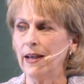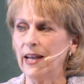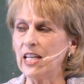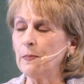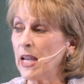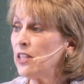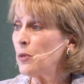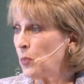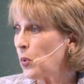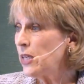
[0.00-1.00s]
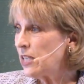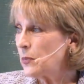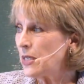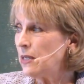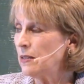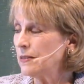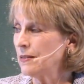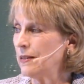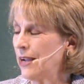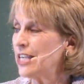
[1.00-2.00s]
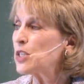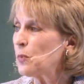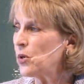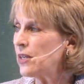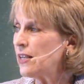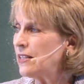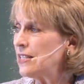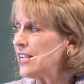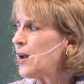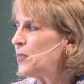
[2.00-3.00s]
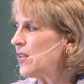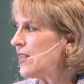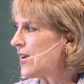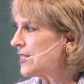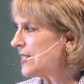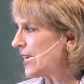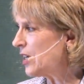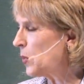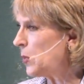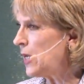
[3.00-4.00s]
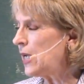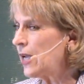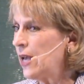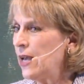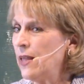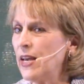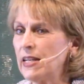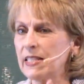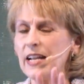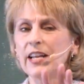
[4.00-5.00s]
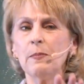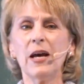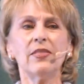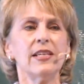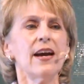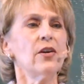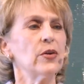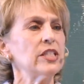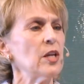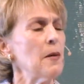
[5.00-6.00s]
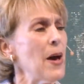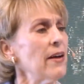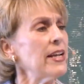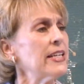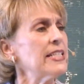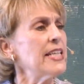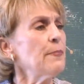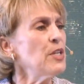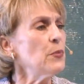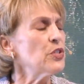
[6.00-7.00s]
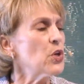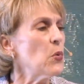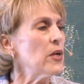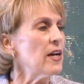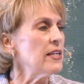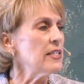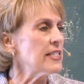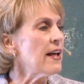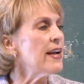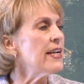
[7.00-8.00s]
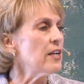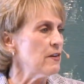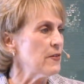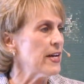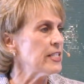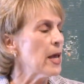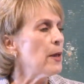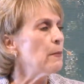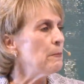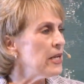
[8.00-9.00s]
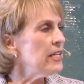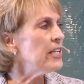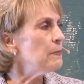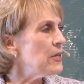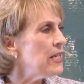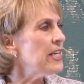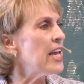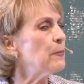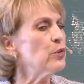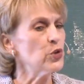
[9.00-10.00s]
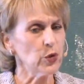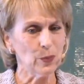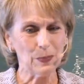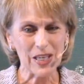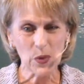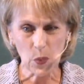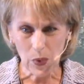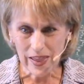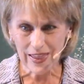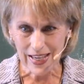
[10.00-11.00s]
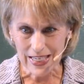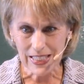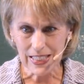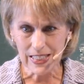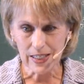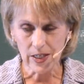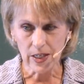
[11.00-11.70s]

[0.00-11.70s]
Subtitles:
And he made the point, and we explored it in depth in that second week, that it's not about the outer, it's about accepting what's going on inside of us, meaning being able to be with it